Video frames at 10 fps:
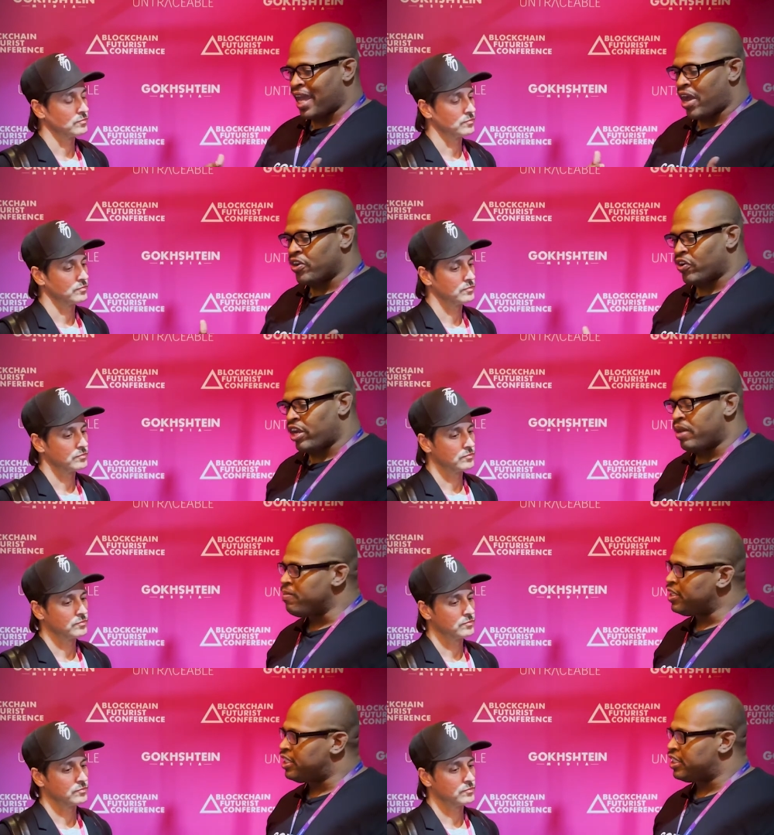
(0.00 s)
Speaker 1: how your
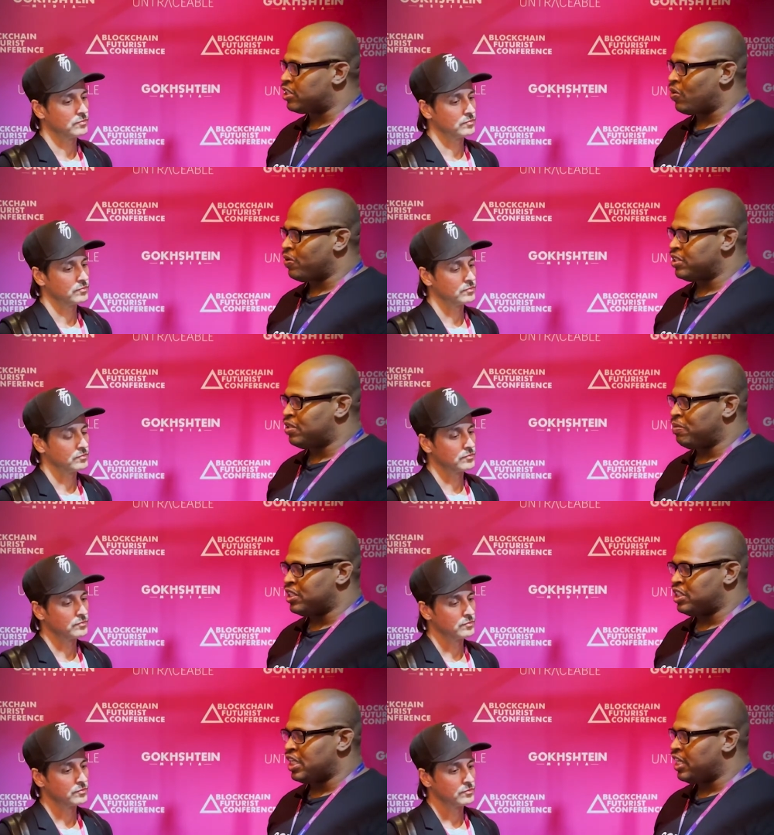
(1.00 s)
image is going to
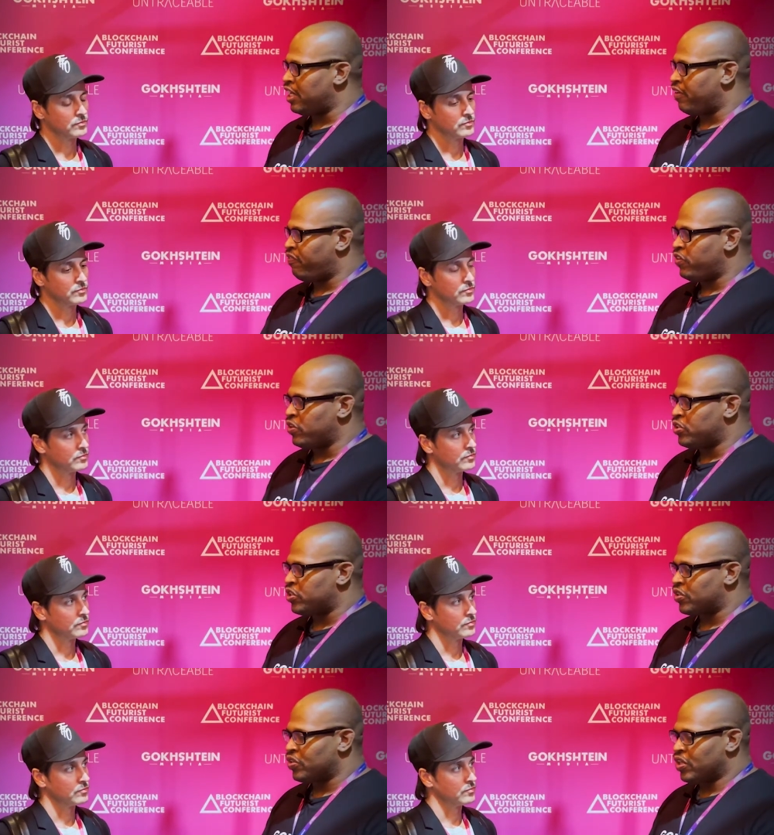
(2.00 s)
be seen in the
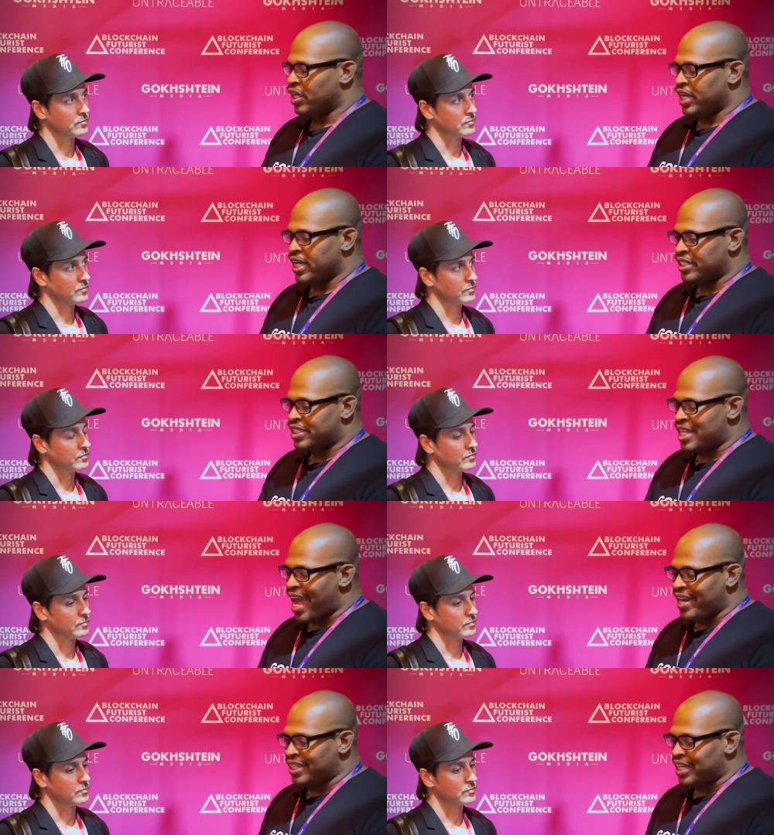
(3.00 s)
future is
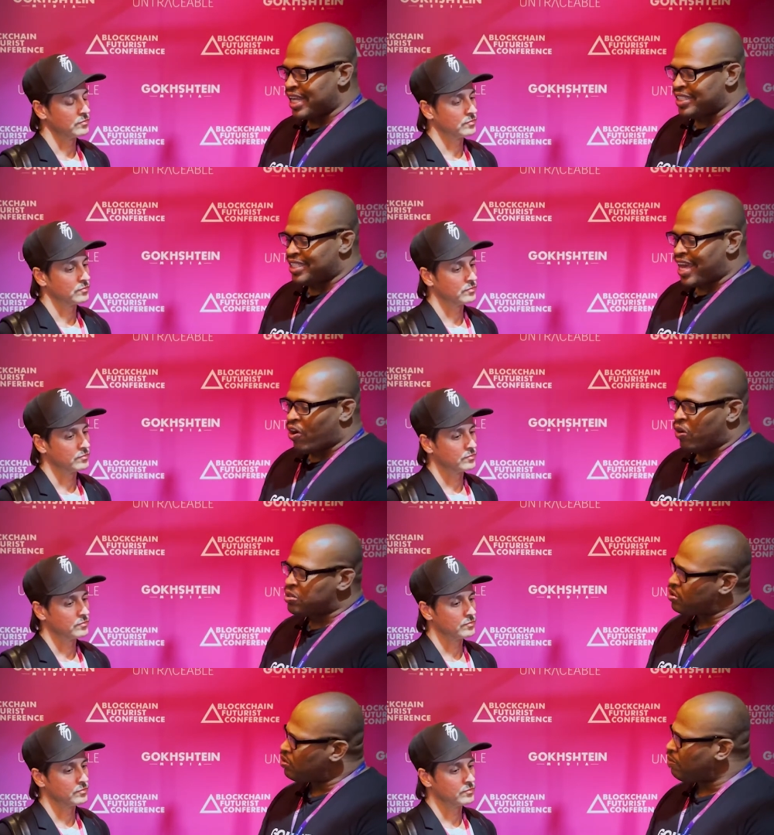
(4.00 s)
that is that
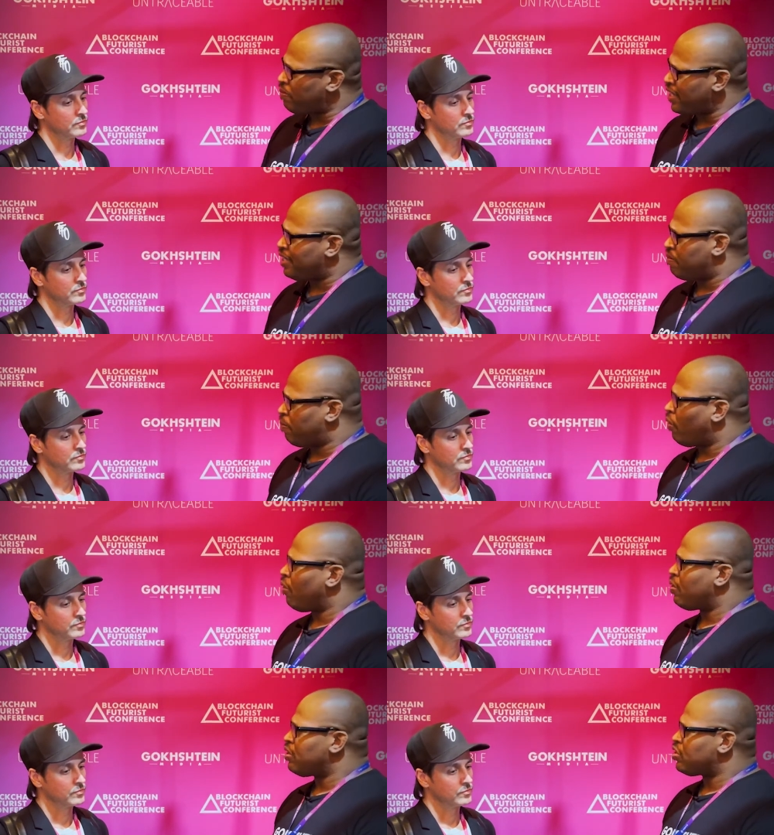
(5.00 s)
also a big
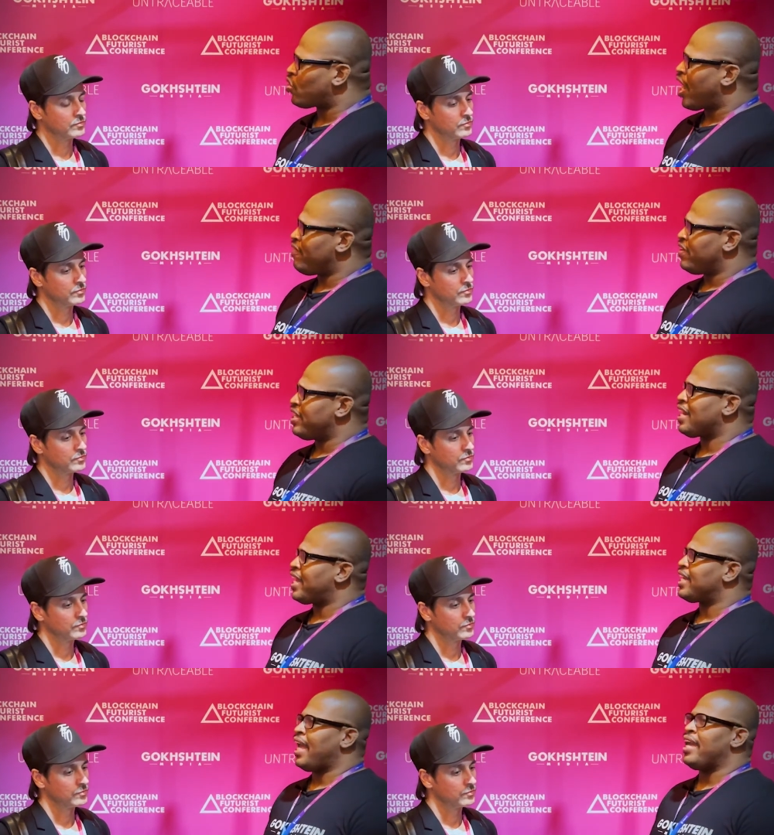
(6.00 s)
pull drive in
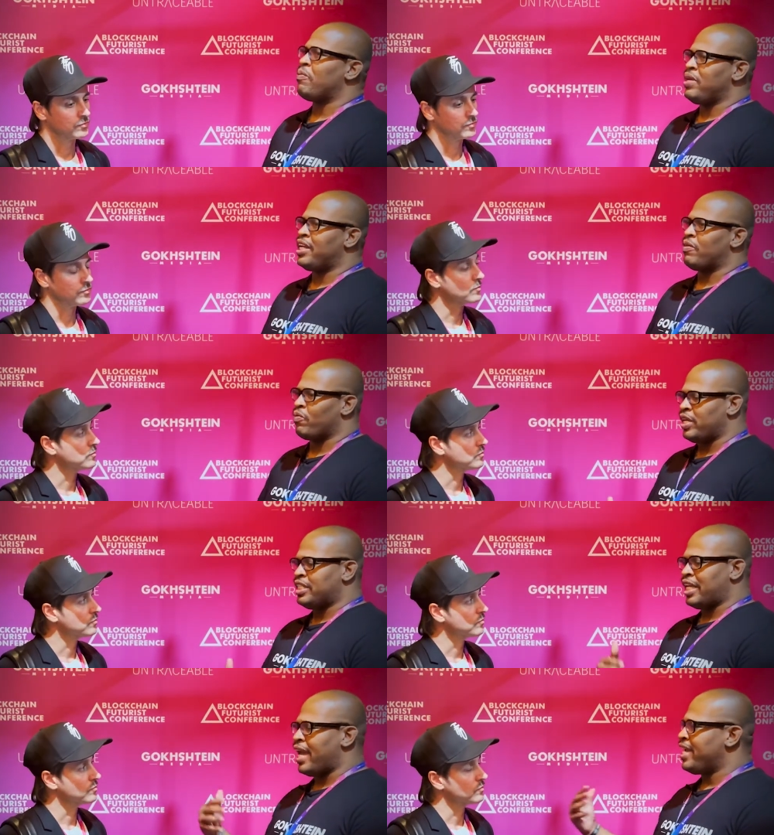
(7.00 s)
like hey we can
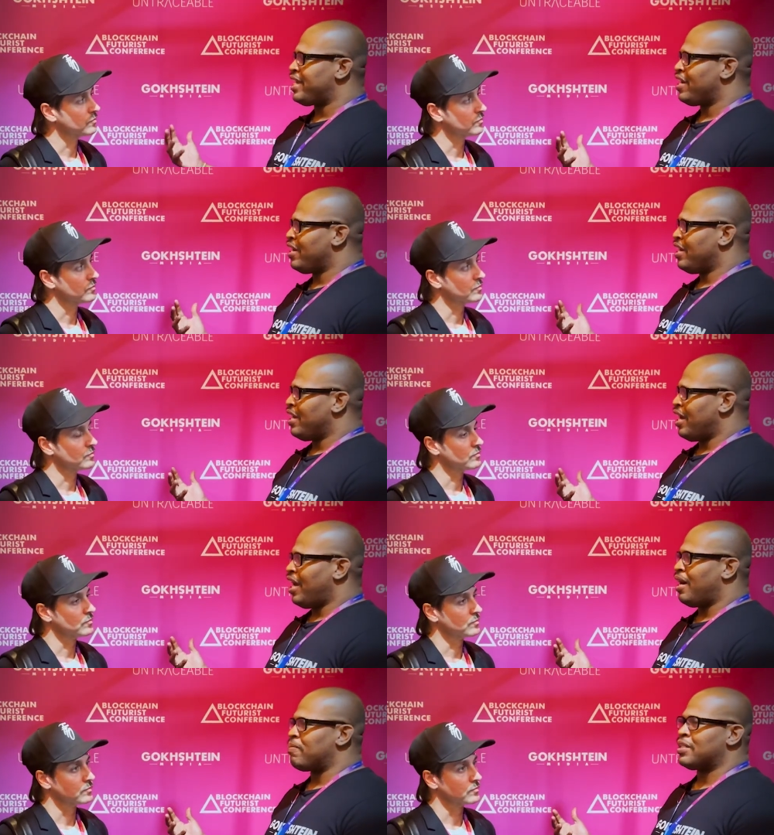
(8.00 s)
retake
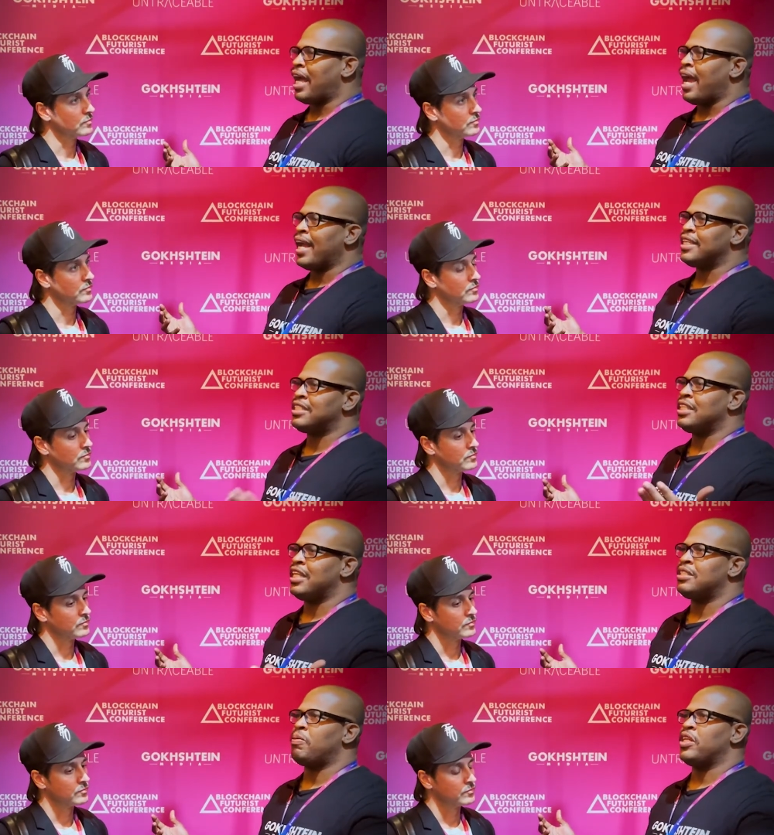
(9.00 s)
um, i guess
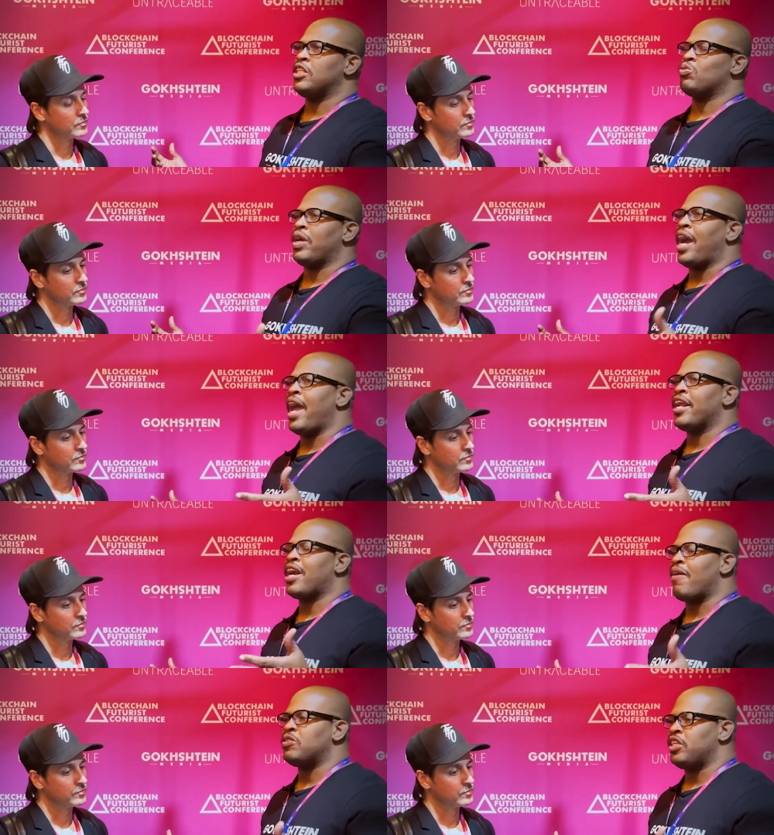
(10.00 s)
let's put it this way i had a
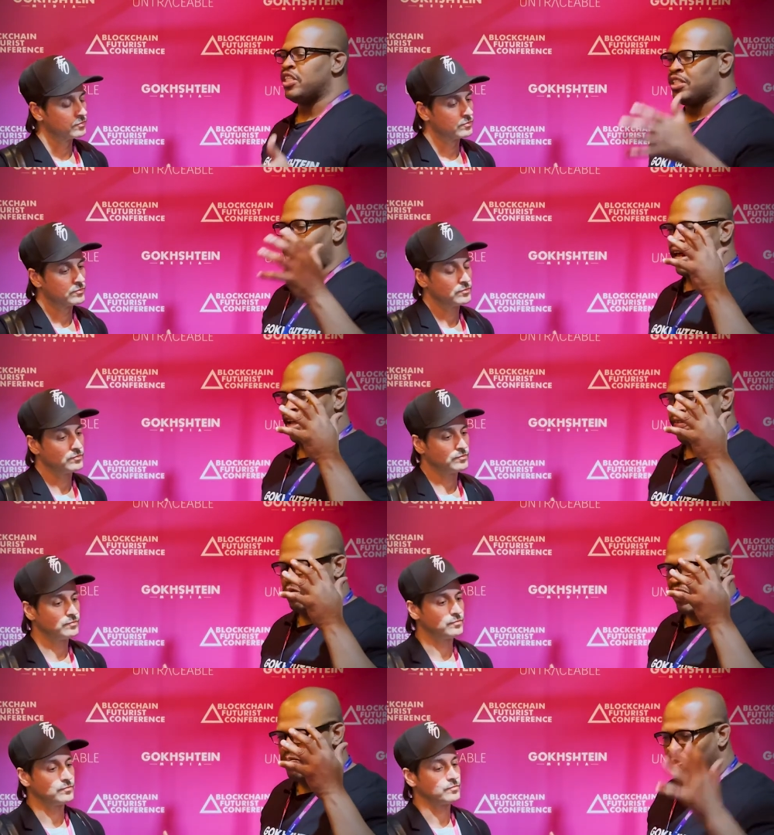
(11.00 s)
conversation that it,
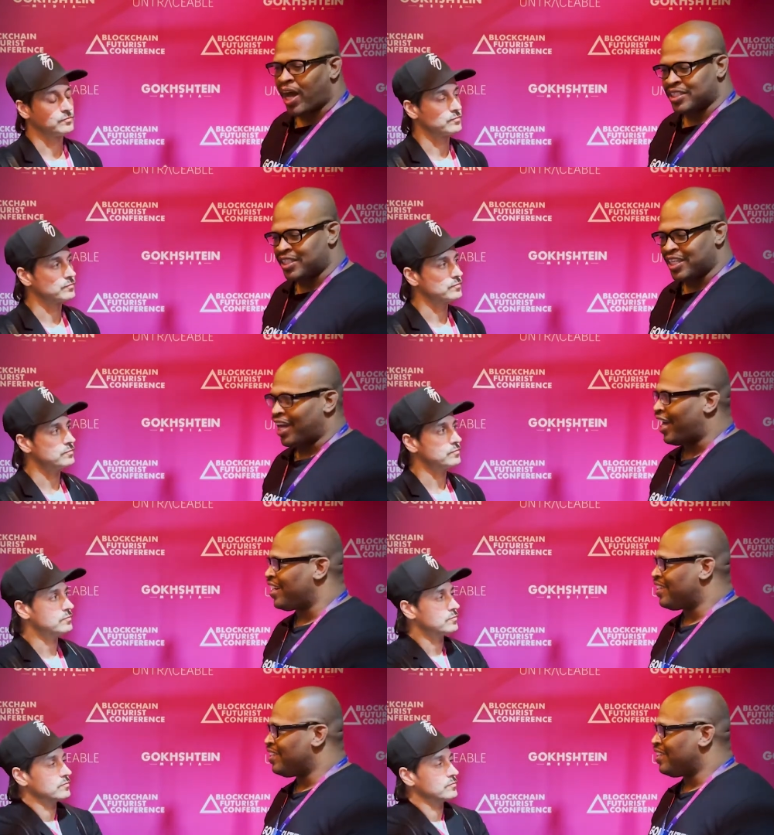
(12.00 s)
what if basquiat